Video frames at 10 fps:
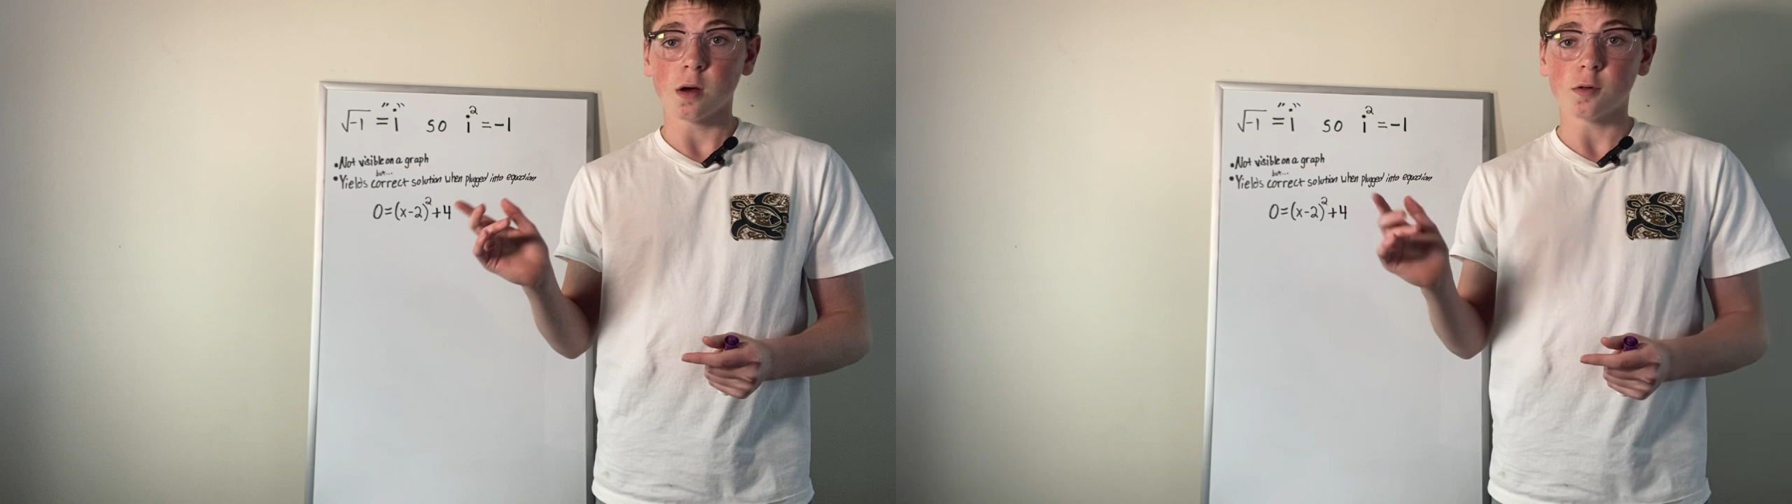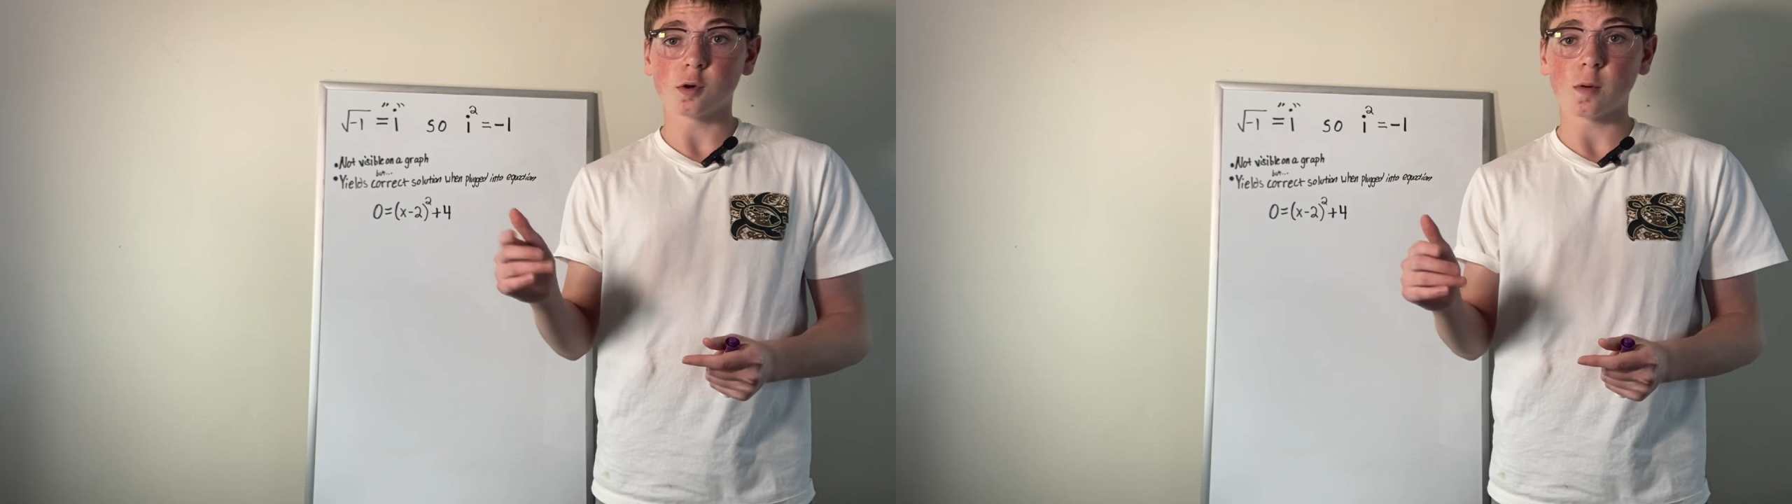
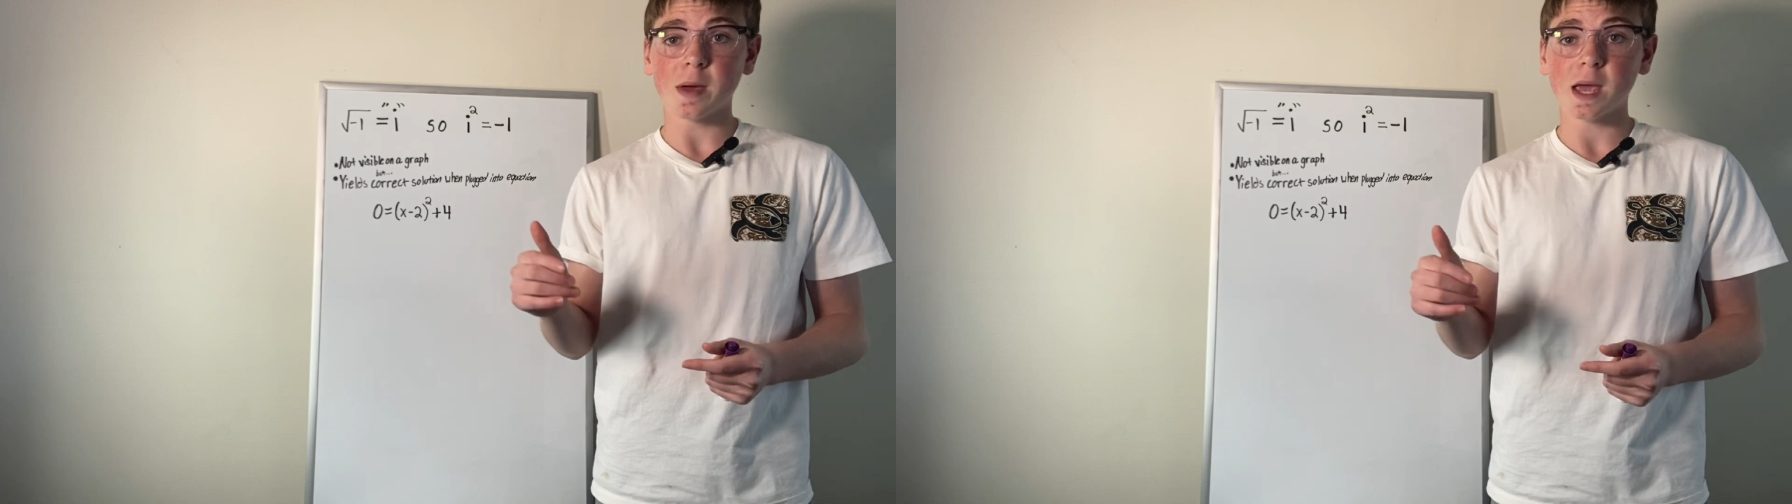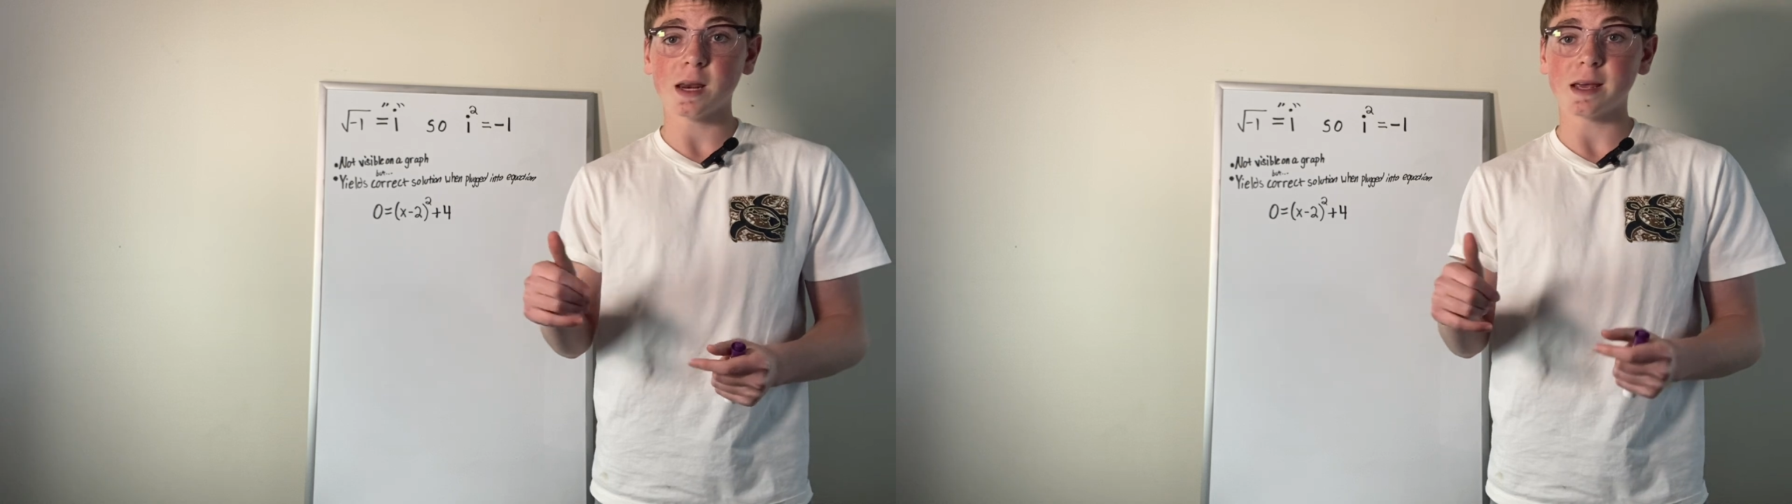The
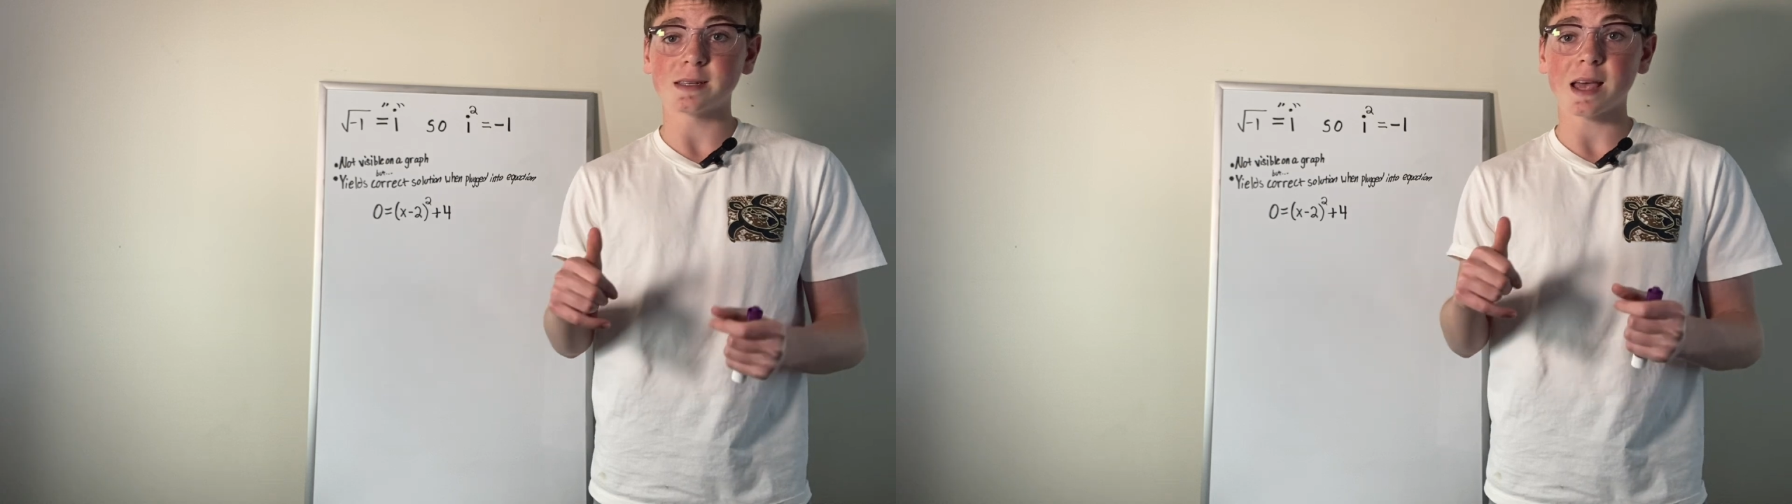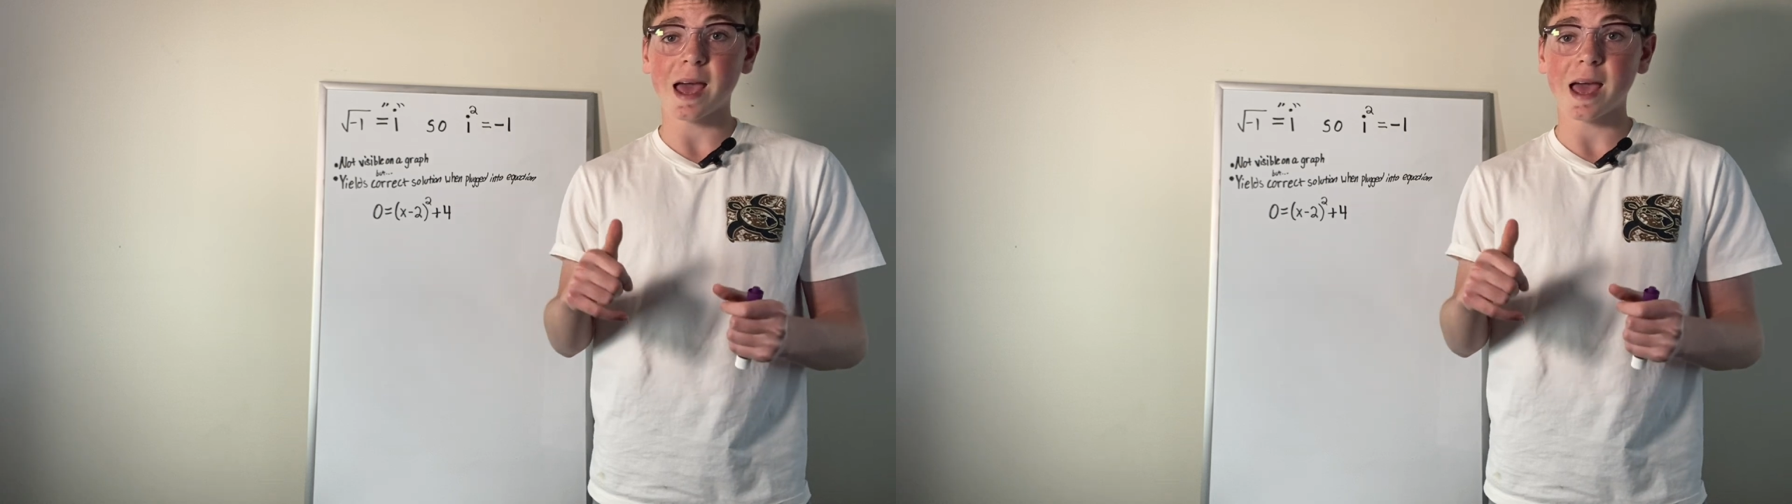domain is